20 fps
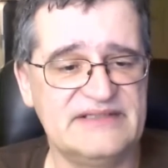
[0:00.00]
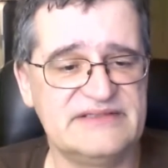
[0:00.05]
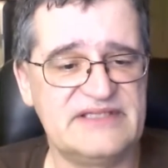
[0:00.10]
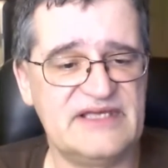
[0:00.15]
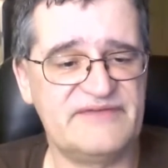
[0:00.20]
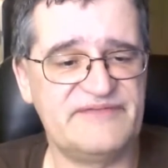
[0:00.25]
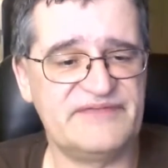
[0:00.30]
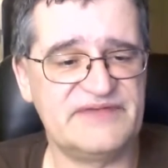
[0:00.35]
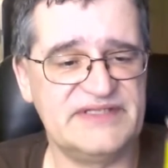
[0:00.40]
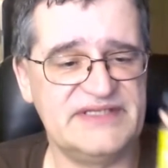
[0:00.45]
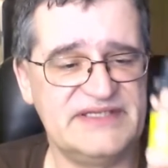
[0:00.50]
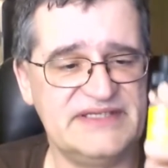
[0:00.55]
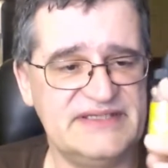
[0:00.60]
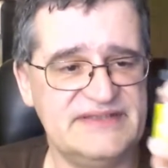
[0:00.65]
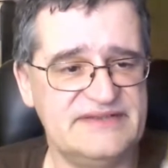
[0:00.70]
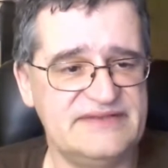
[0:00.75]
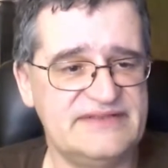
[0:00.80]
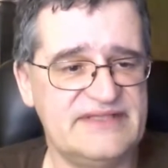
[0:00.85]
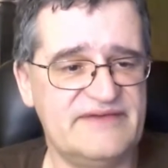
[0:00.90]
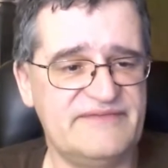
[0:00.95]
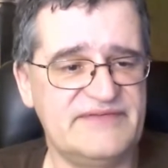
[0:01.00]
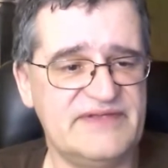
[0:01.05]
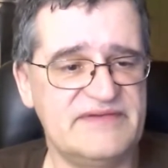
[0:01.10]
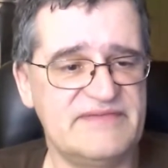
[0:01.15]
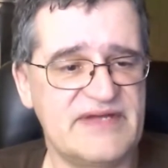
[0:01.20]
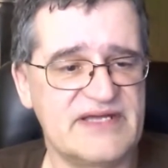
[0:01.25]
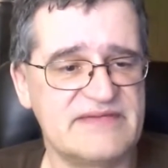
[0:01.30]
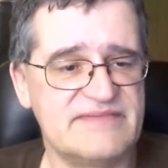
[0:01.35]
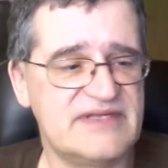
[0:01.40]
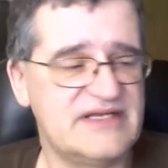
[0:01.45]
Definitely
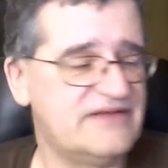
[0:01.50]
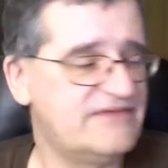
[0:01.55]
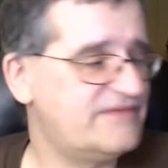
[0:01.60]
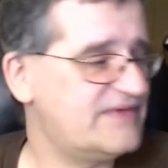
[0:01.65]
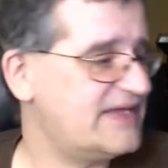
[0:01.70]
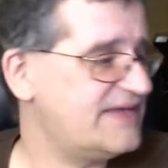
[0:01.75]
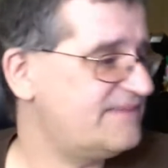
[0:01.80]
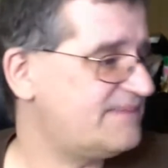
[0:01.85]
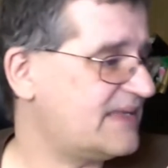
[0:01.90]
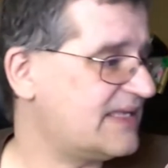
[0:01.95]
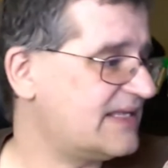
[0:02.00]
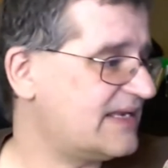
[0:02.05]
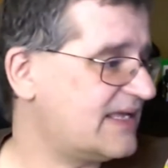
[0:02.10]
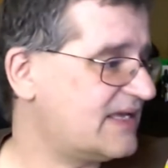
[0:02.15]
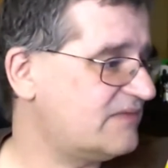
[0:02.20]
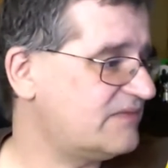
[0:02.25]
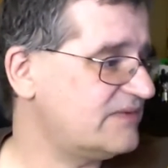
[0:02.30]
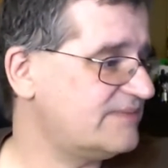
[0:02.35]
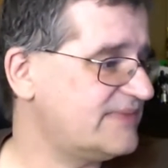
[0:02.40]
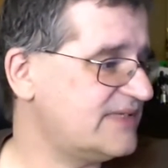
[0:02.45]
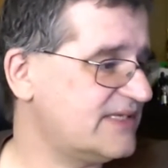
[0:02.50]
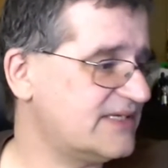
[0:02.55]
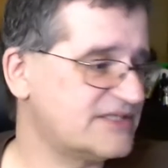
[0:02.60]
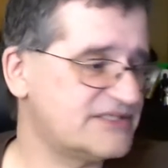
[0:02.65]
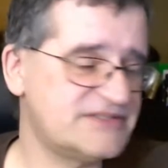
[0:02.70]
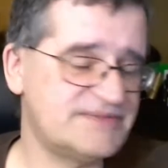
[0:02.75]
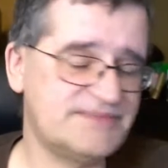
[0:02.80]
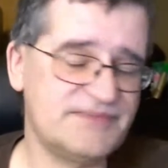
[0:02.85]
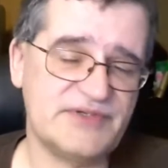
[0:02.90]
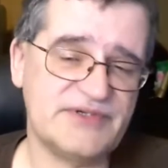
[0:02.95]
recommended vape, and I will be
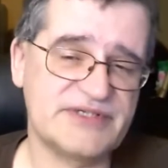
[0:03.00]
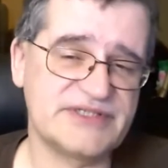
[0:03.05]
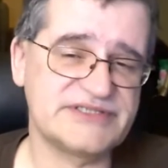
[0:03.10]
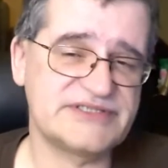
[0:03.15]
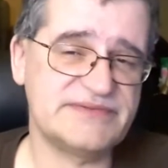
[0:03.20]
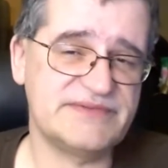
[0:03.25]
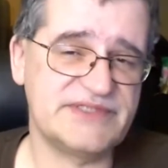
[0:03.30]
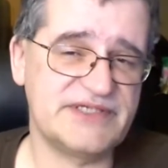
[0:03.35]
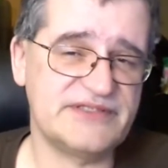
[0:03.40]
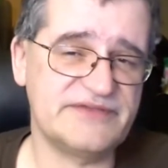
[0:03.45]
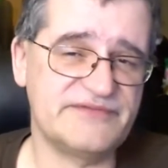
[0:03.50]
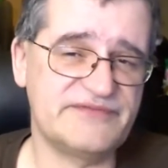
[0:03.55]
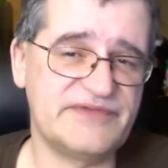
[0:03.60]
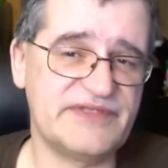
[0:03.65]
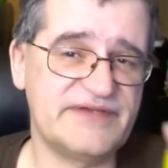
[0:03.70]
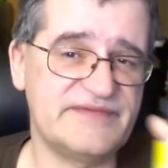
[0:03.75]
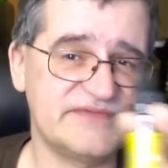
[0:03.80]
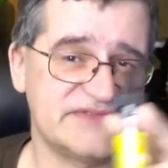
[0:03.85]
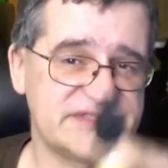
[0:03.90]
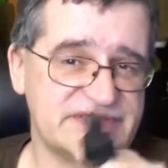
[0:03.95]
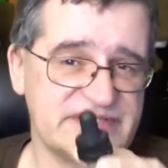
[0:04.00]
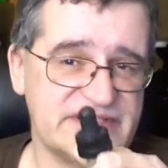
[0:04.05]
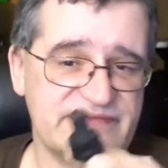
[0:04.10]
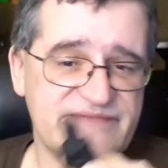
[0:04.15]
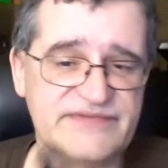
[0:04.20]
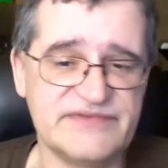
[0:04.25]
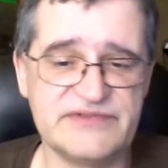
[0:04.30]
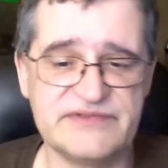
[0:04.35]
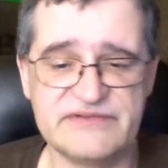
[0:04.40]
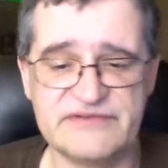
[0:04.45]
exploring some of the other flavors and
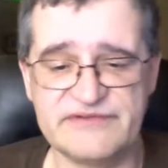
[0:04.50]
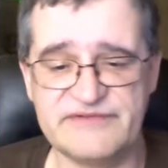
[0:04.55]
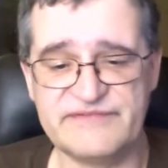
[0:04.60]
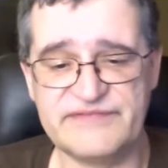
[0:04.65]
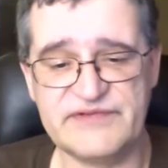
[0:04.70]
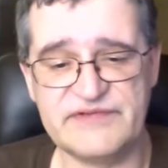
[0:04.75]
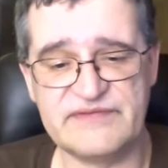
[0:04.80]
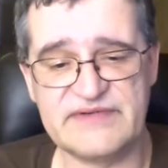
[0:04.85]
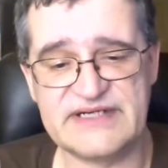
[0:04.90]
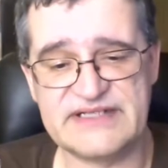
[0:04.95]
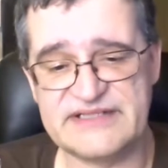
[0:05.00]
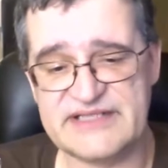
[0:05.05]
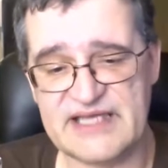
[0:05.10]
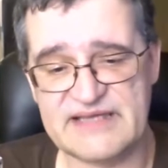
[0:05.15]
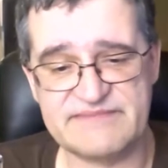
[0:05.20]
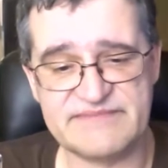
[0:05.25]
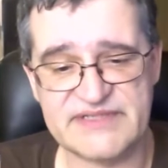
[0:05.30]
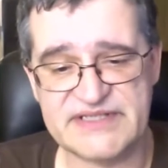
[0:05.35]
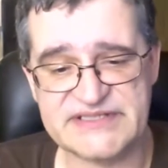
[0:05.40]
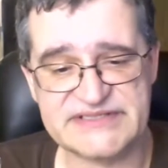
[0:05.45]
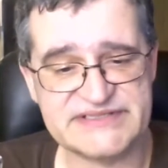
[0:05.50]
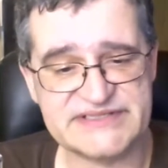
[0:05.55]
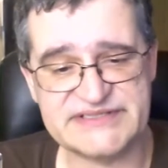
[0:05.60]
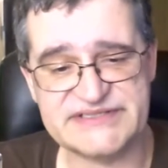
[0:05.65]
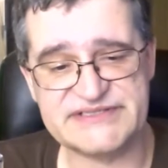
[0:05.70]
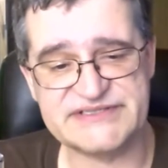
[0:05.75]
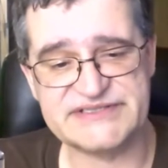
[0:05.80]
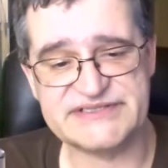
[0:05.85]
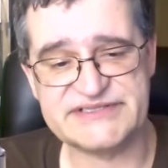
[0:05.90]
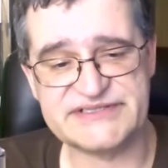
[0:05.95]
giving you a review on them, because
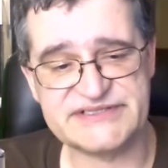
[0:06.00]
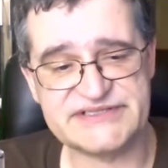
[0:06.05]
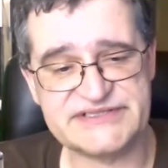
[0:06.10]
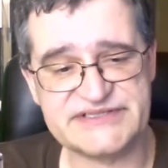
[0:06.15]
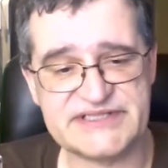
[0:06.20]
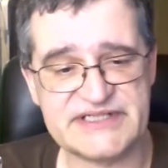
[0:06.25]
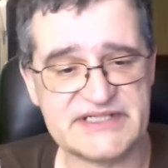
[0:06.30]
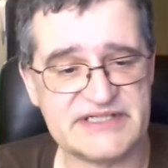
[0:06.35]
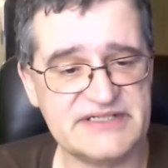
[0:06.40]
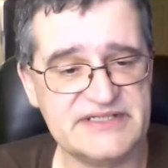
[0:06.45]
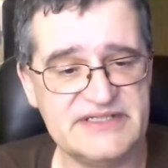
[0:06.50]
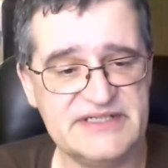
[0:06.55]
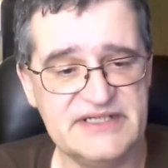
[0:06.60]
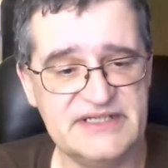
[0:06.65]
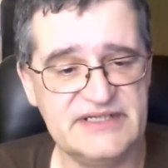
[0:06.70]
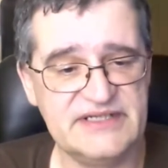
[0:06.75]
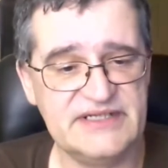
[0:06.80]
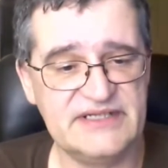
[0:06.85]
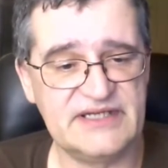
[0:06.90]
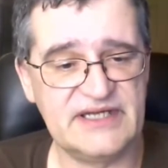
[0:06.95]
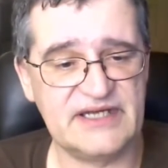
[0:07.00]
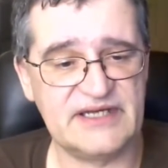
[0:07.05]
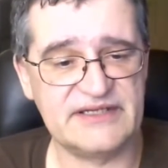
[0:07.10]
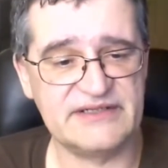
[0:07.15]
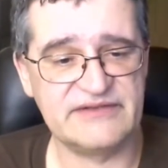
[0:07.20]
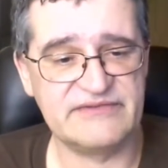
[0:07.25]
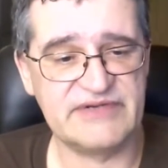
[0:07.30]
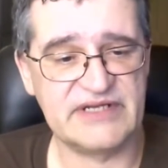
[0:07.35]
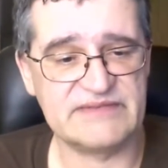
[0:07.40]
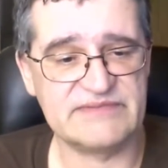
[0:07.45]
this is just
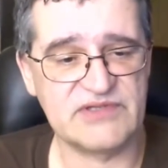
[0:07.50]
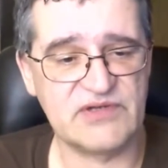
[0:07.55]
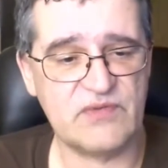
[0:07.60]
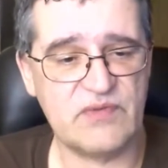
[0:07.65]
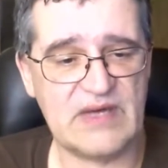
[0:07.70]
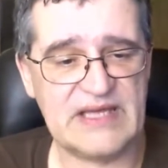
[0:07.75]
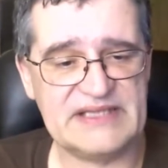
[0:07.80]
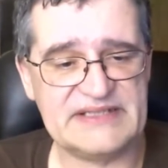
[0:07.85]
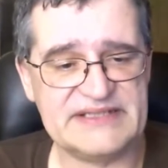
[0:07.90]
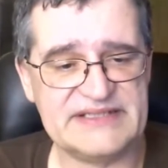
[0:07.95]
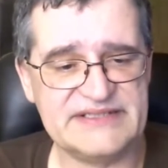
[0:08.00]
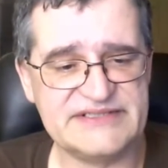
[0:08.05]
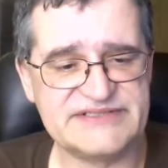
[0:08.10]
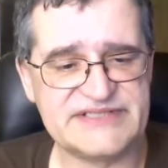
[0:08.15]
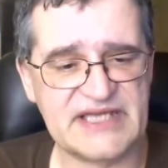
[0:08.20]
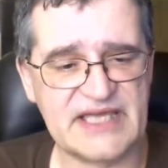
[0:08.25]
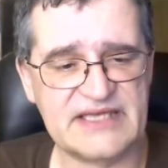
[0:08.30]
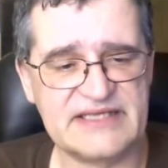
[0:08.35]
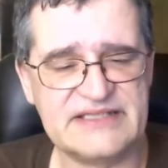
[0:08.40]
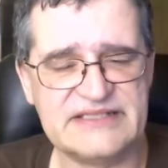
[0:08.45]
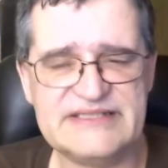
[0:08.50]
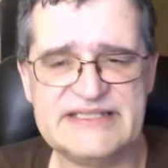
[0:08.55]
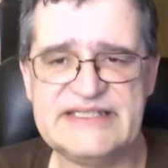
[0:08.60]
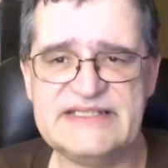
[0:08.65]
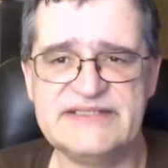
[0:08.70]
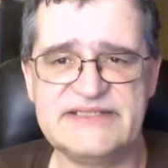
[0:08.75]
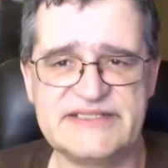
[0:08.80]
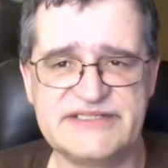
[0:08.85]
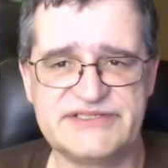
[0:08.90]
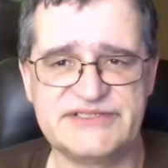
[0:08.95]
incredible quality. There's a
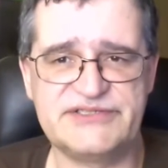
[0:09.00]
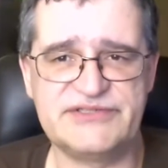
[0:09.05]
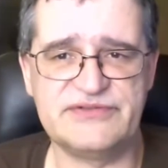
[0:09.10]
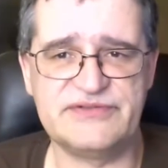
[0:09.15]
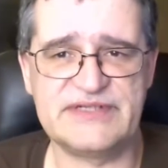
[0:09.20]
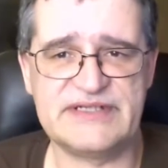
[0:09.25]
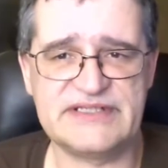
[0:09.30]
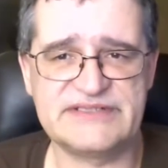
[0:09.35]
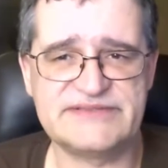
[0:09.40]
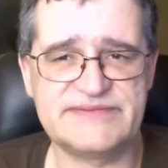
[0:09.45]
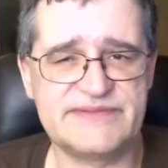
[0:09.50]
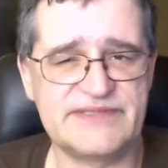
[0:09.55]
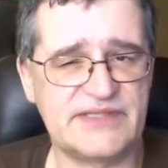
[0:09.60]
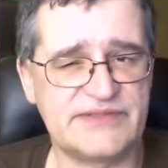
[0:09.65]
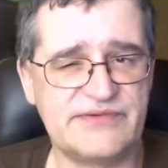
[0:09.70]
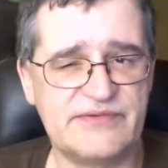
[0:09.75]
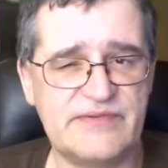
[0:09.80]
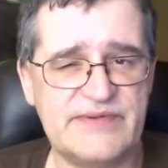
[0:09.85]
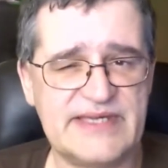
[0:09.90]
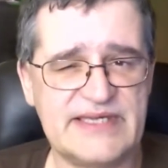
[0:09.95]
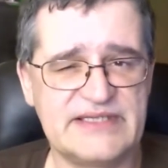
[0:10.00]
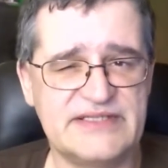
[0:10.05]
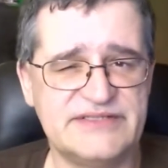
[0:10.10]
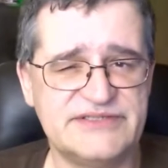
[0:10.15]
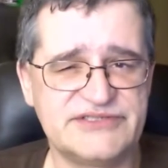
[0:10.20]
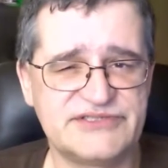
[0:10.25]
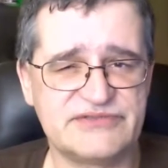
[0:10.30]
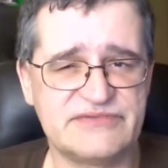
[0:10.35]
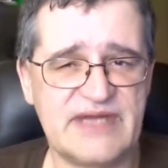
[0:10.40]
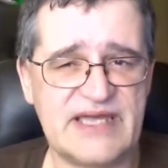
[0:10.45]
cleanness to it. That's the only way I can
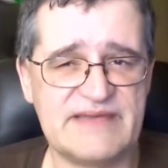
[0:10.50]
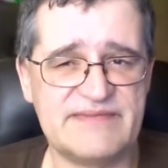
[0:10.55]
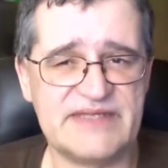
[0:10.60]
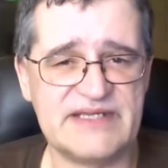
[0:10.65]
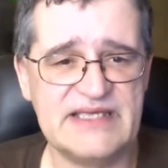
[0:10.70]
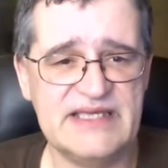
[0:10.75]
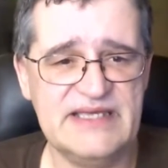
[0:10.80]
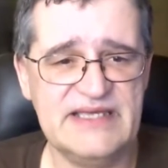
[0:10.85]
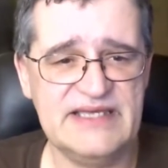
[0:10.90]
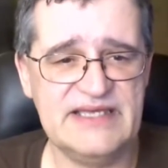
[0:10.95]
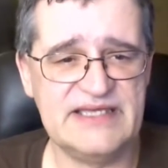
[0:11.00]
describe it.